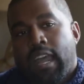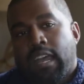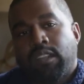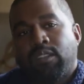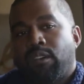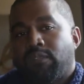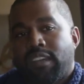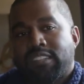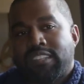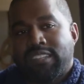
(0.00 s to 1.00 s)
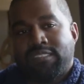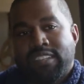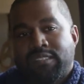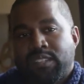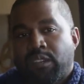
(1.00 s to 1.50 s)
I don't know if I should
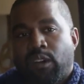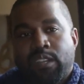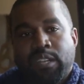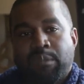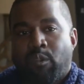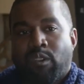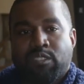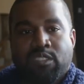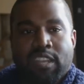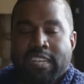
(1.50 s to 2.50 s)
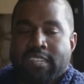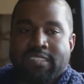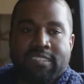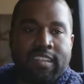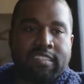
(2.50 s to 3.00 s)
even talk anymore. It's like,
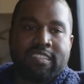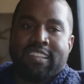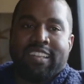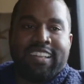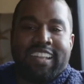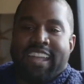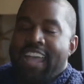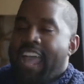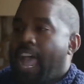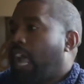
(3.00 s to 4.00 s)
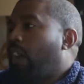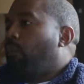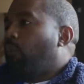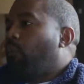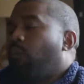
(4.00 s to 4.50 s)
you guys. What do you mean?
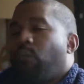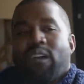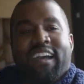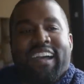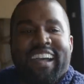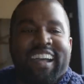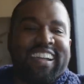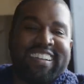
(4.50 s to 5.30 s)
I've got so much more to ask